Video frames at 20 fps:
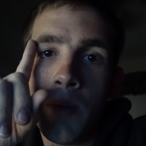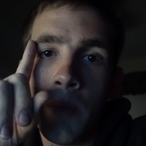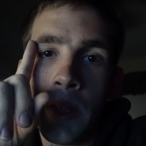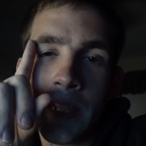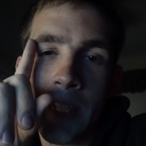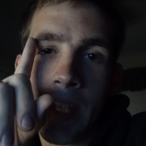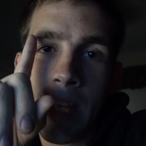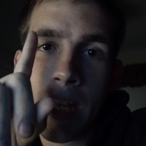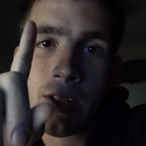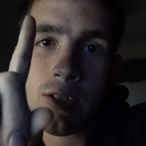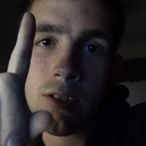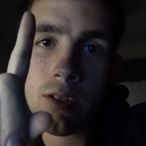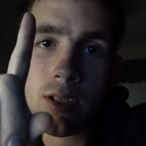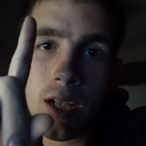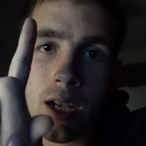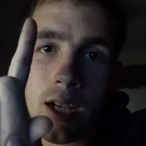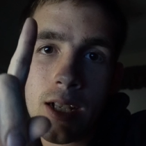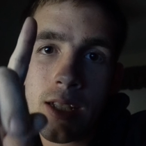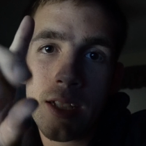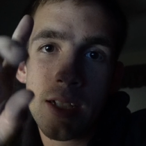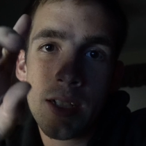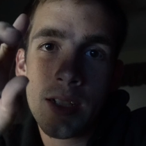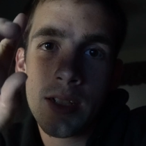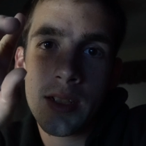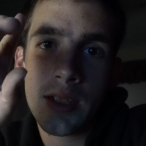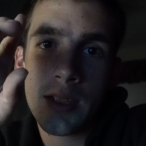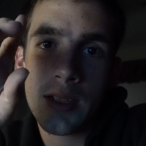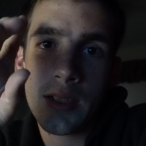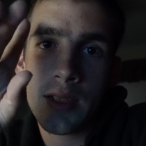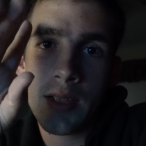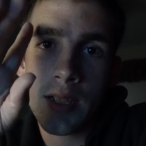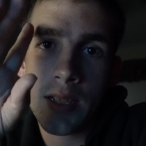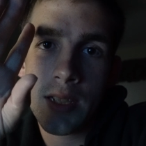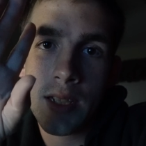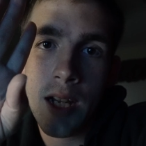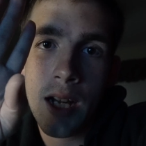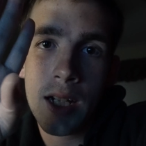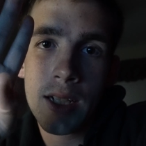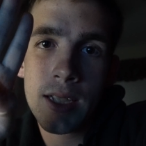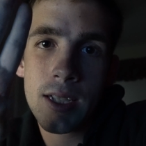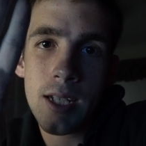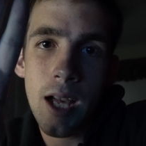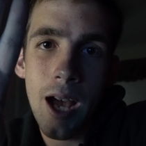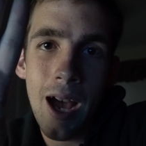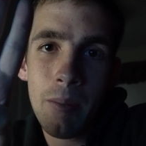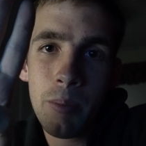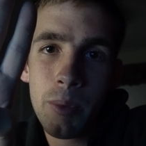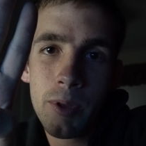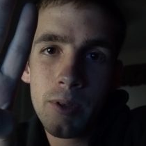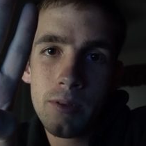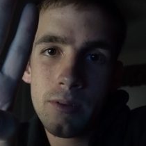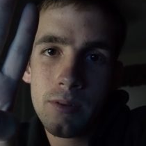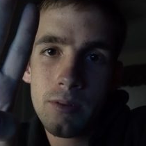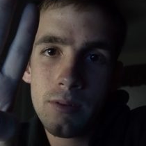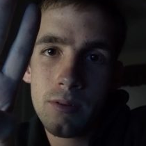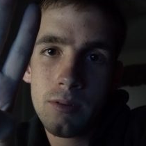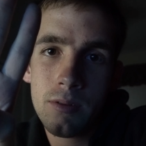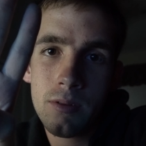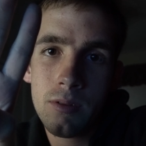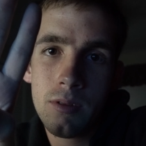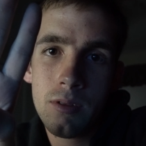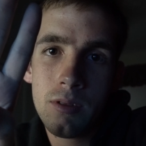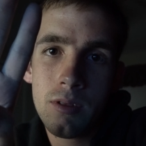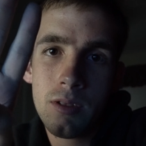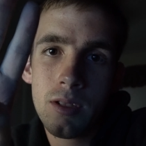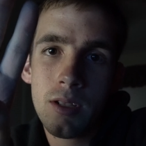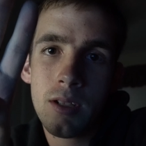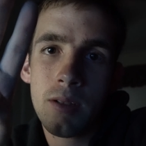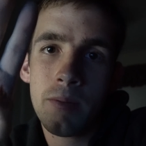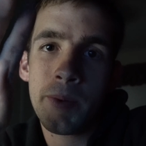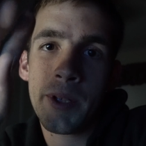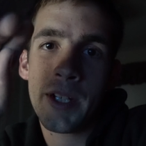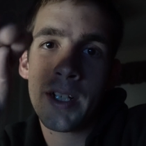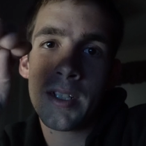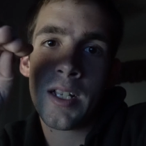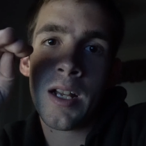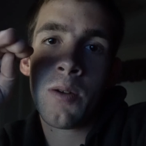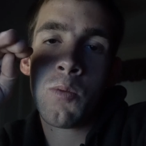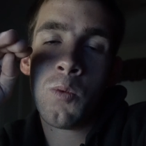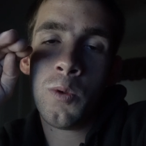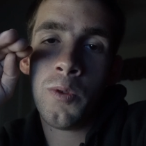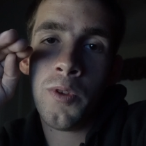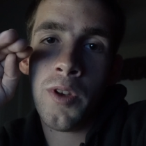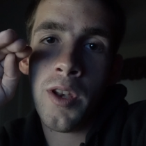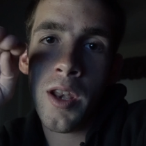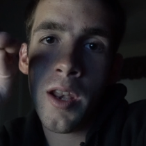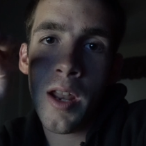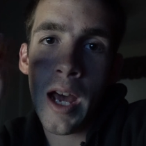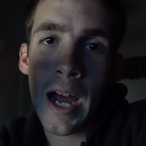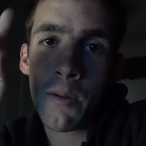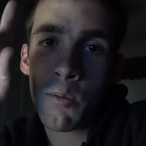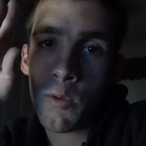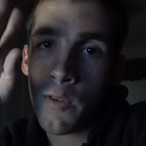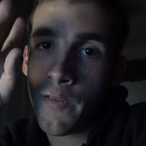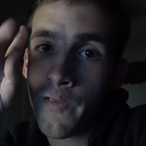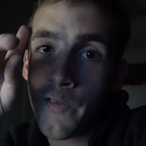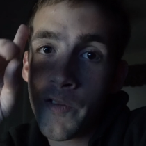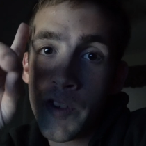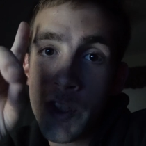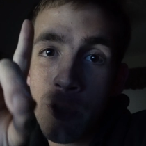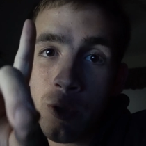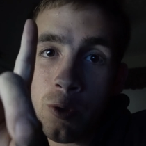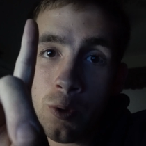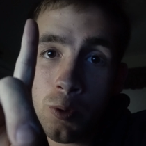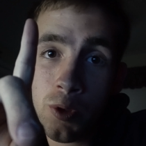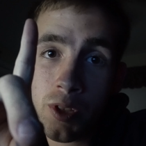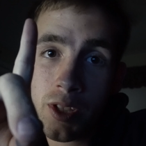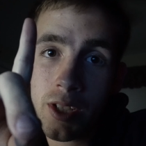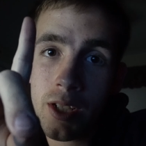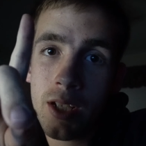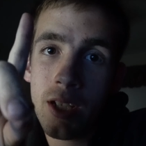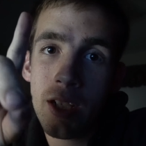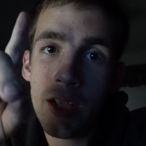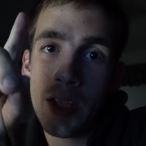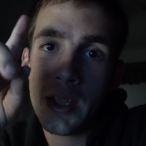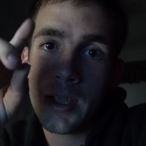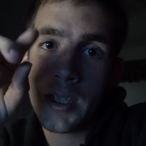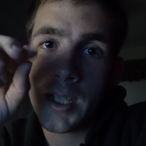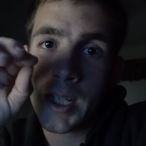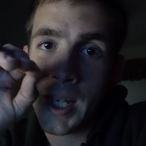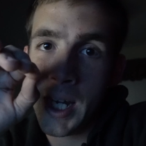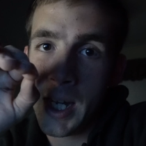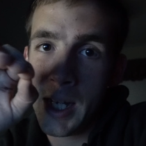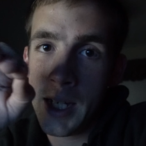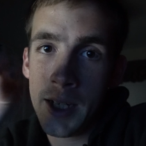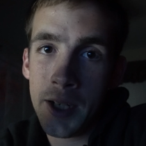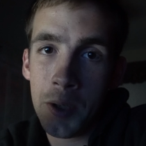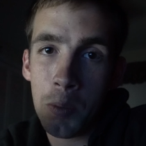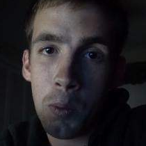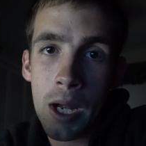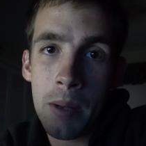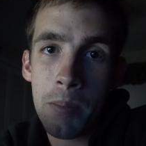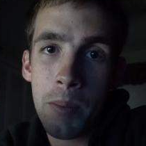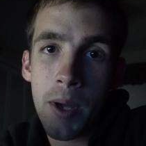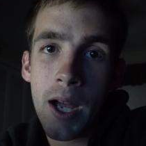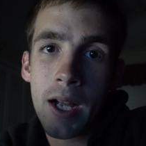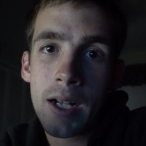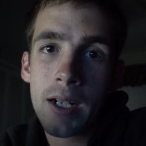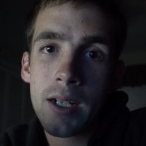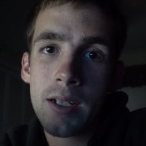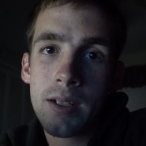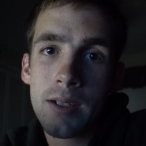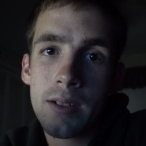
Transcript: But the exercising does not stop because I will I refuse to gain any weight back.